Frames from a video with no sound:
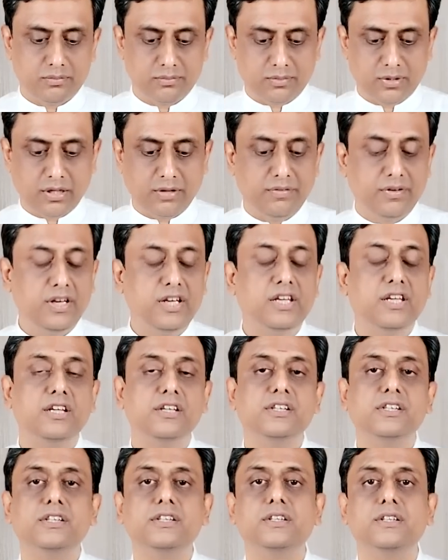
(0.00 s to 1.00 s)
covering
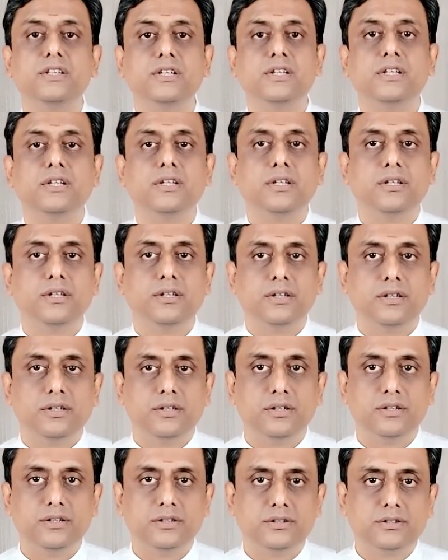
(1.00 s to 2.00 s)
here
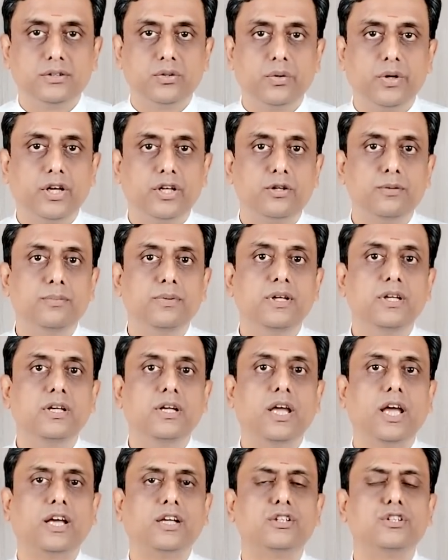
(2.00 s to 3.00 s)
is going to be
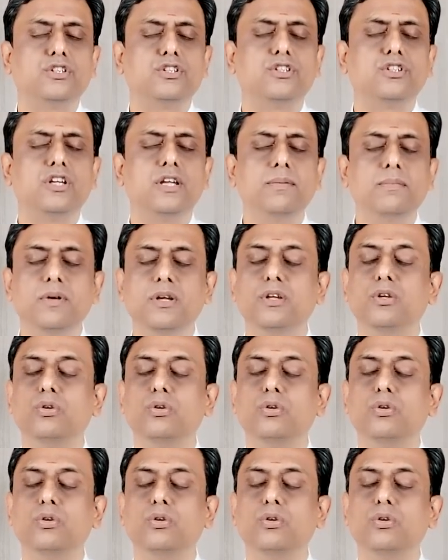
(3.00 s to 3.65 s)
extremely